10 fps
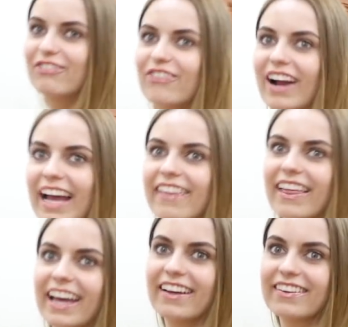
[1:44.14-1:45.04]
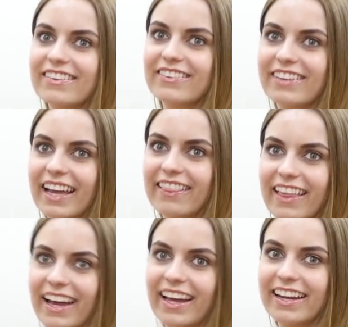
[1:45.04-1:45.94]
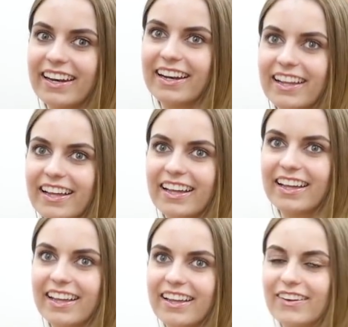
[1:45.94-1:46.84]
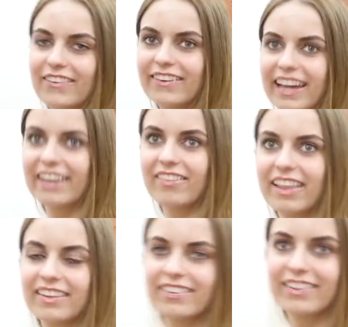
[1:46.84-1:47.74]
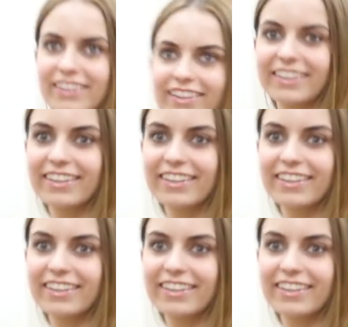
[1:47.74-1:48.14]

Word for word: Where the hell did you get that? Who gave that to you?